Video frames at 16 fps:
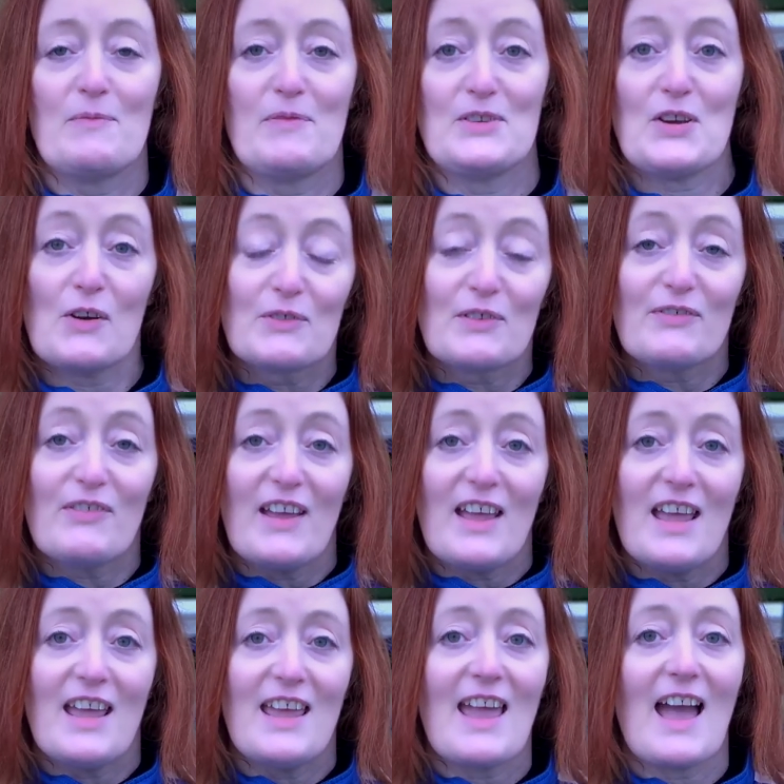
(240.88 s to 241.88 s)

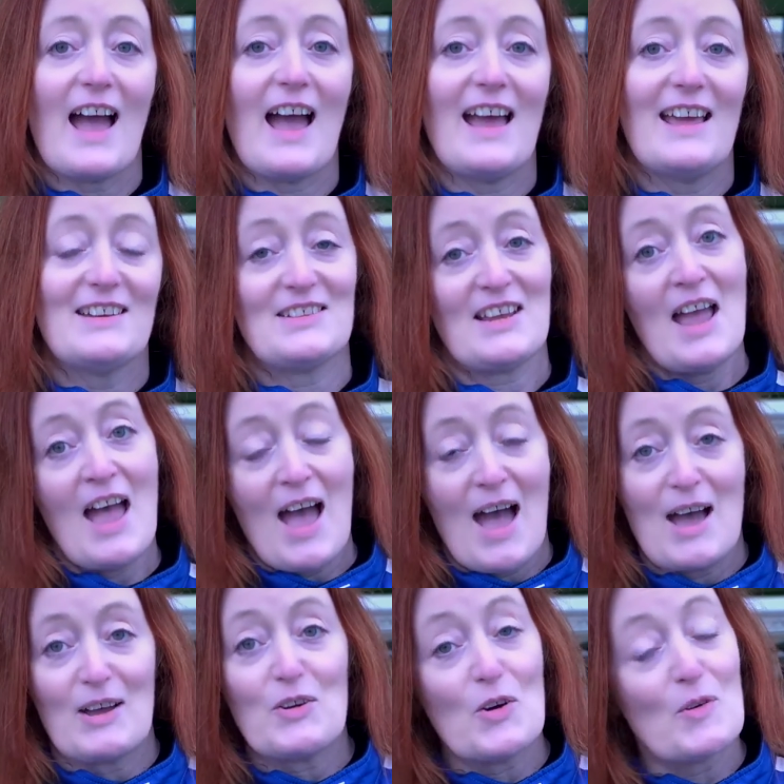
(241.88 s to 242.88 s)
Photography and
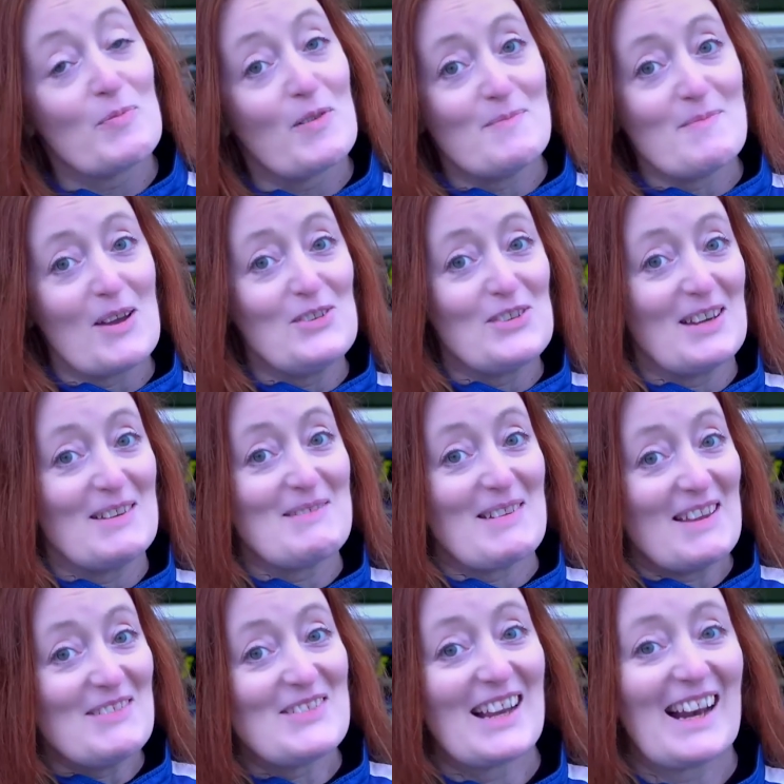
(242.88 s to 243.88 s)
uh, Corporate Motion,
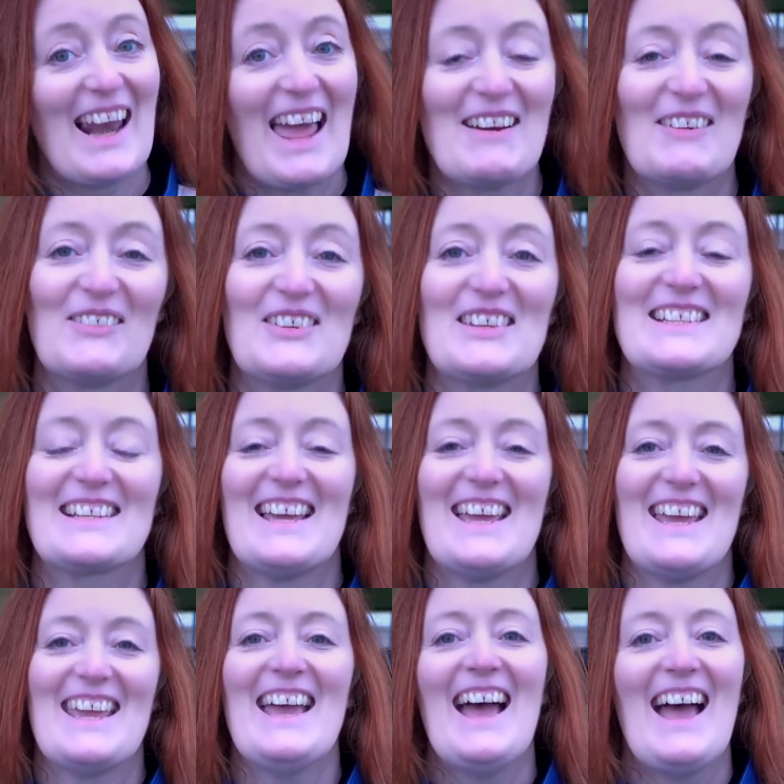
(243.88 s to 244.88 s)
Dave Sinclair
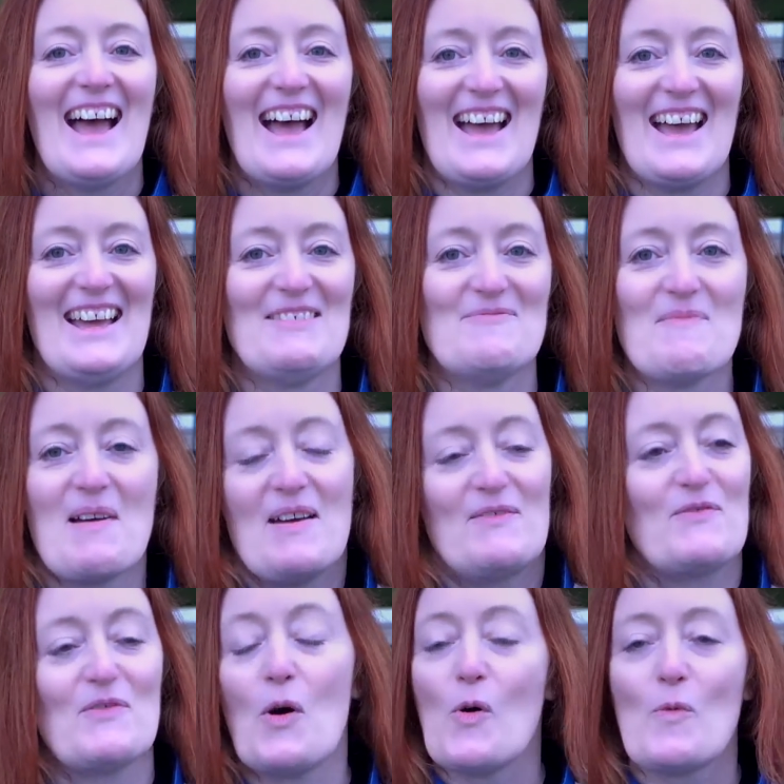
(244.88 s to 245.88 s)
obviously, um,
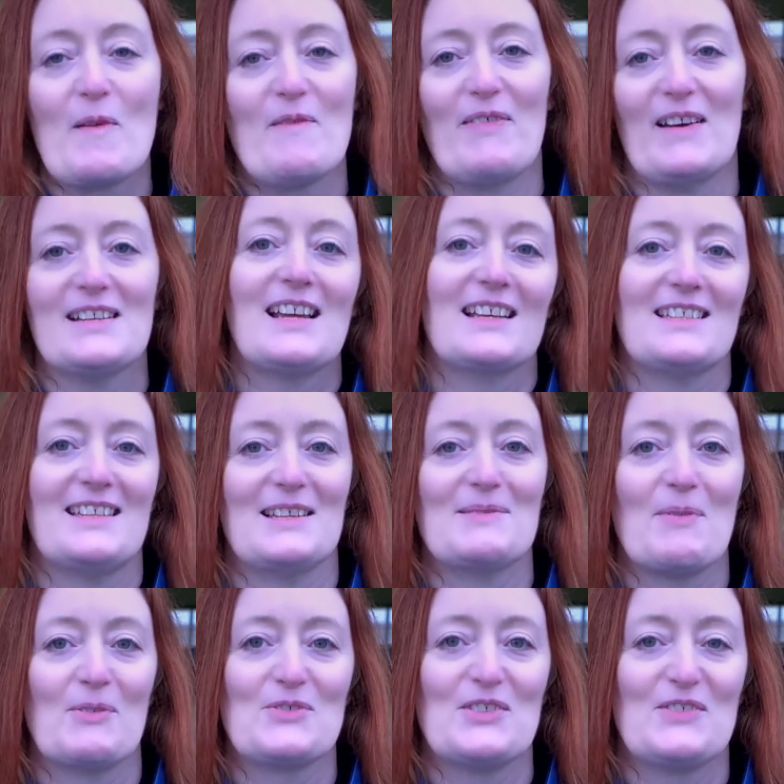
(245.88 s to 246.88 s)
have all been fantastic
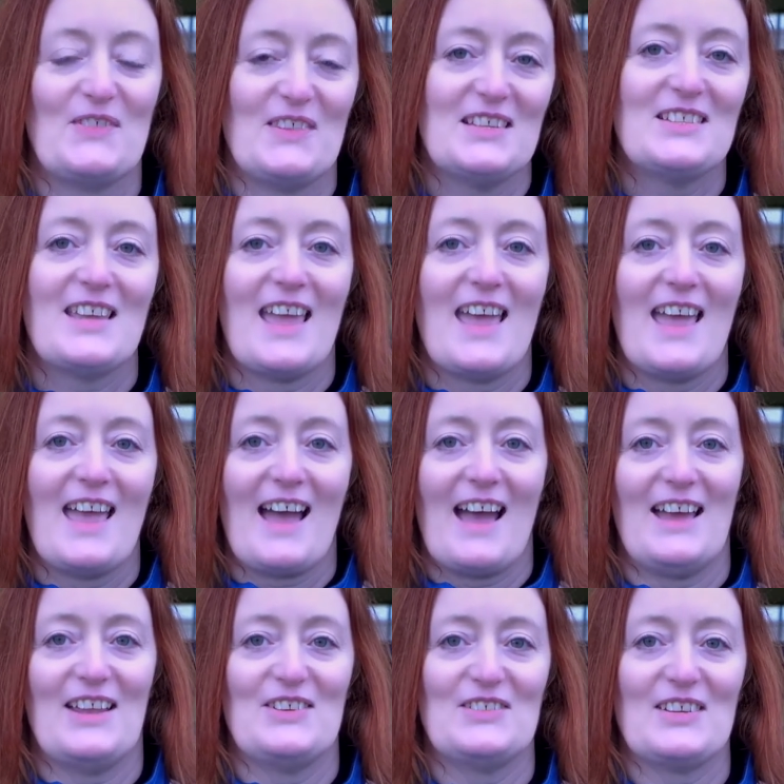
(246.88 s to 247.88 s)
sponsors for this year
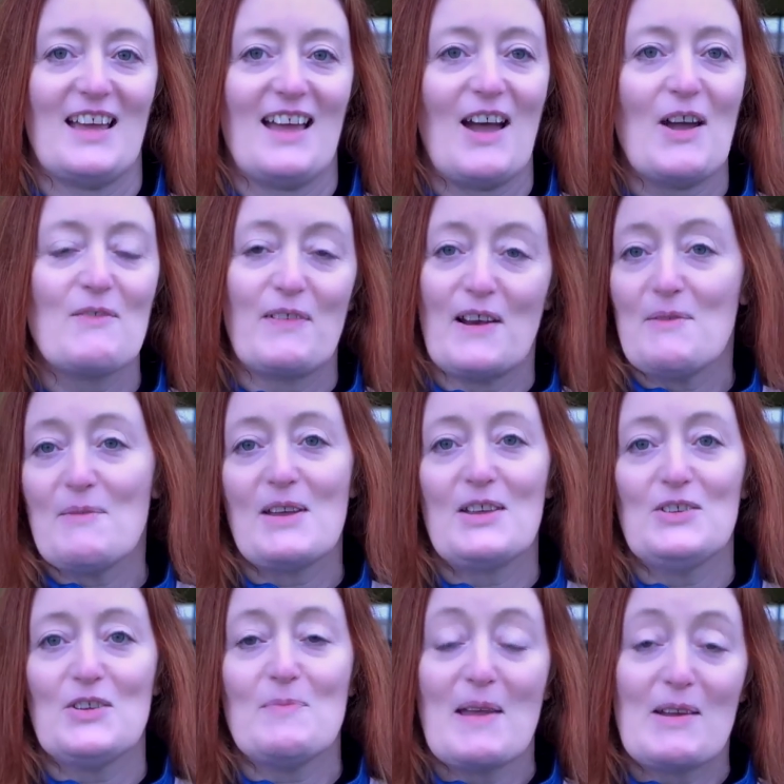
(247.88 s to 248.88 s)
and uh, hopefully we
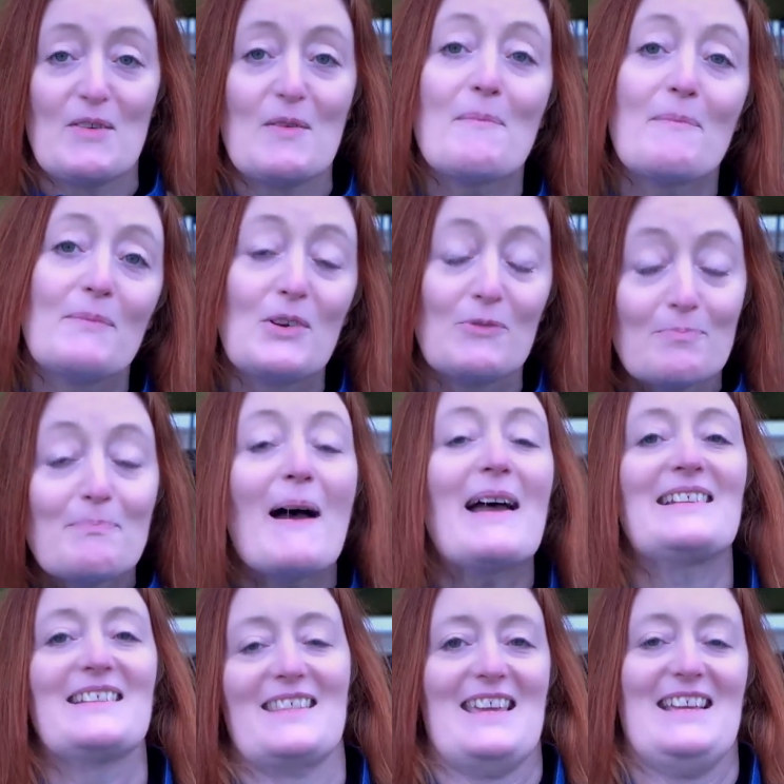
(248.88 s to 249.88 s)
can do bigger and
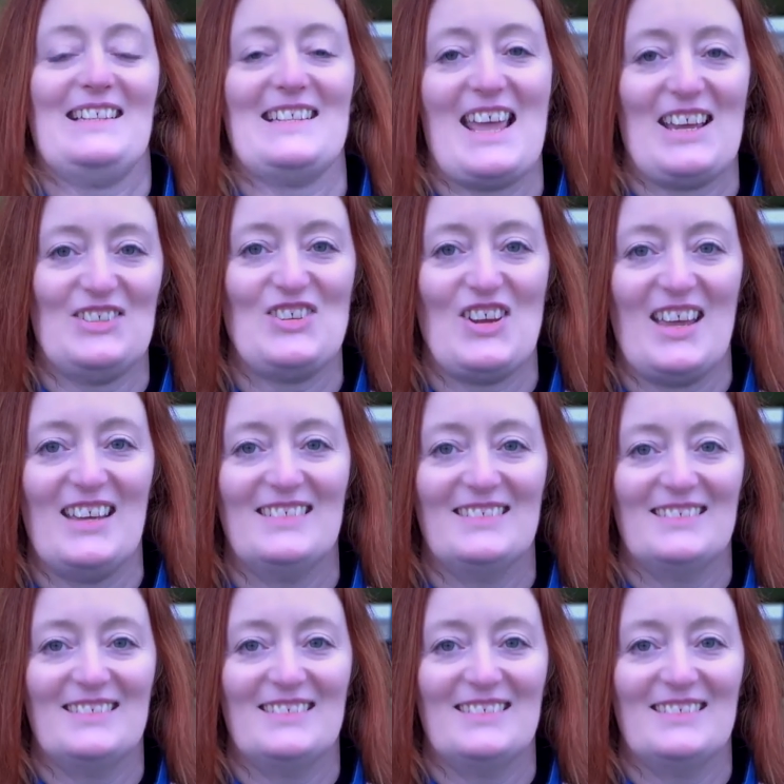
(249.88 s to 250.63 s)
better things next year.